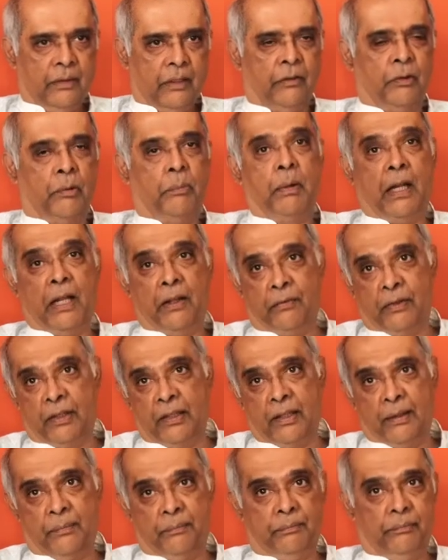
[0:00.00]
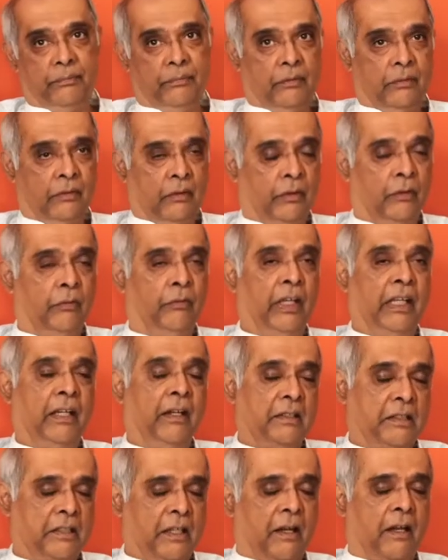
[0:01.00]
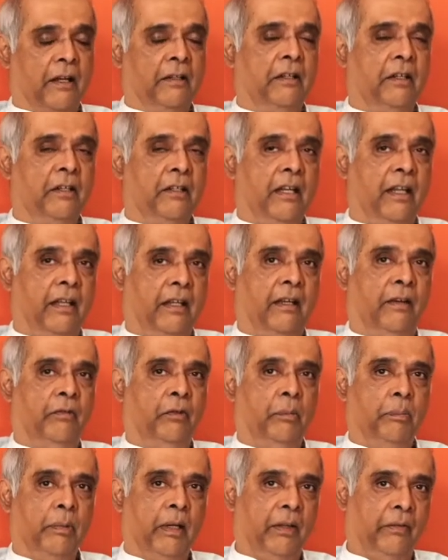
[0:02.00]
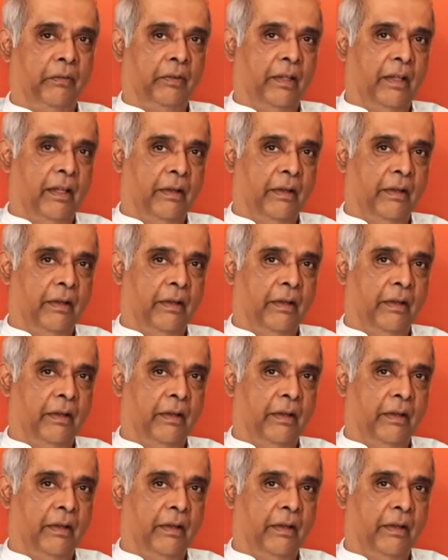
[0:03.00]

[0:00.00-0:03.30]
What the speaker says: I would play with them on the weekends that I did take. I would play with